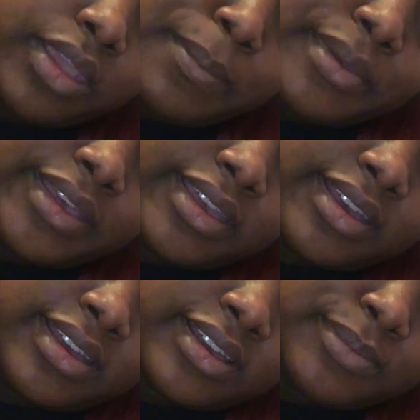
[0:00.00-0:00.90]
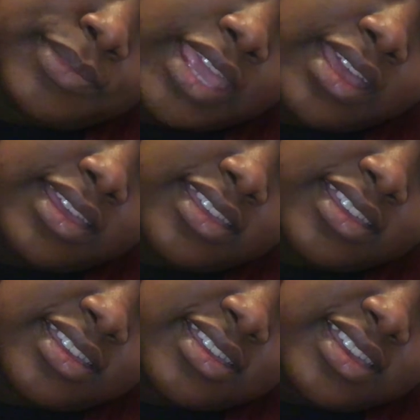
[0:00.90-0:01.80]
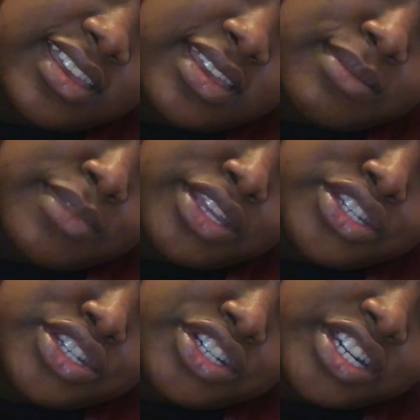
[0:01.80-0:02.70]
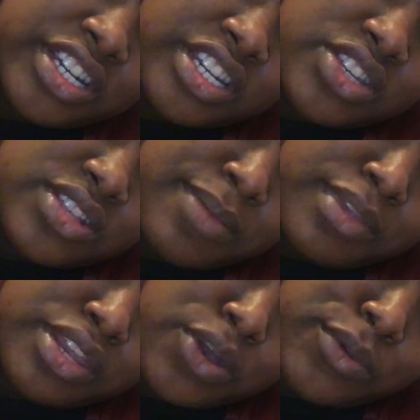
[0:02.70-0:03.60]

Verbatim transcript: But um, yeah. Make sure you let me know